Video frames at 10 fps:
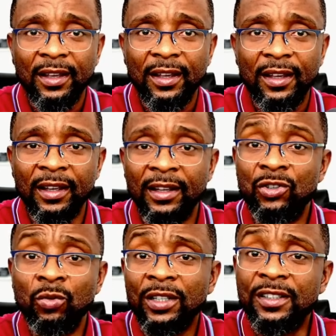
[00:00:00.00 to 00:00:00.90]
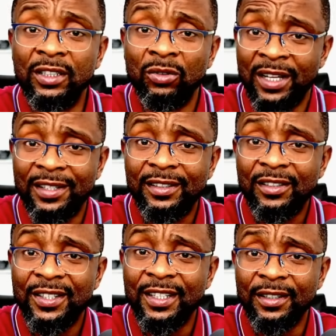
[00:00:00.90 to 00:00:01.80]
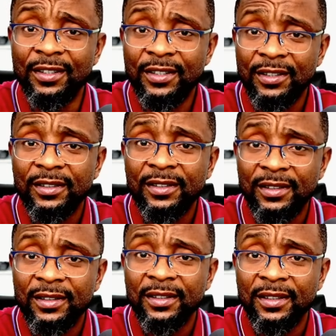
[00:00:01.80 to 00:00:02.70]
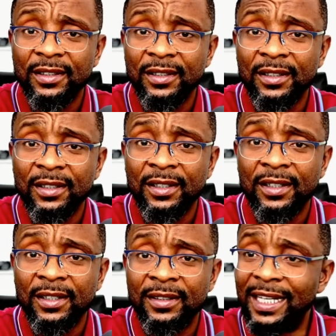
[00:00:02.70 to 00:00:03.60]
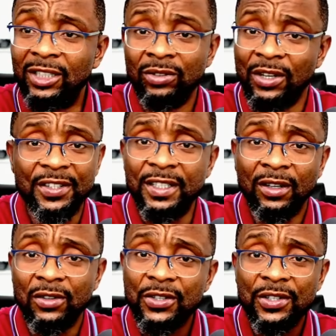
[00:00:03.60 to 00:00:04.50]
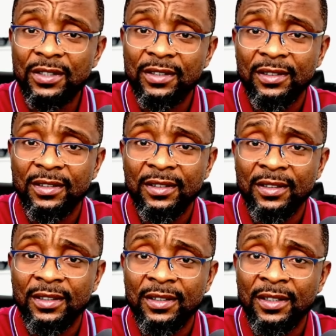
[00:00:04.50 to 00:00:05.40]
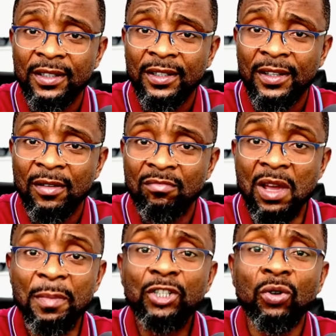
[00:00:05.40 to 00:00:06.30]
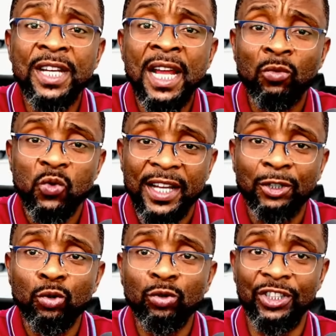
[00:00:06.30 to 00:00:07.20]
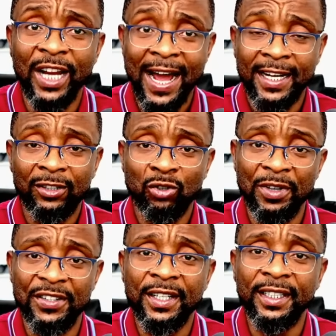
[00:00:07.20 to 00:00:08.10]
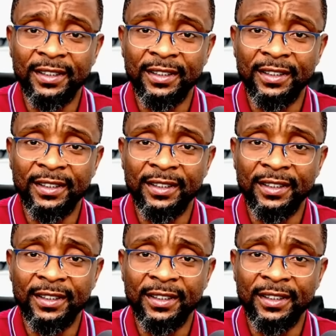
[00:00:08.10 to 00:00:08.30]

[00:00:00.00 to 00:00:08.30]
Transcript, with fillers: is what the West sees. They do not see us. Maybe to them, we are too dark to be seen.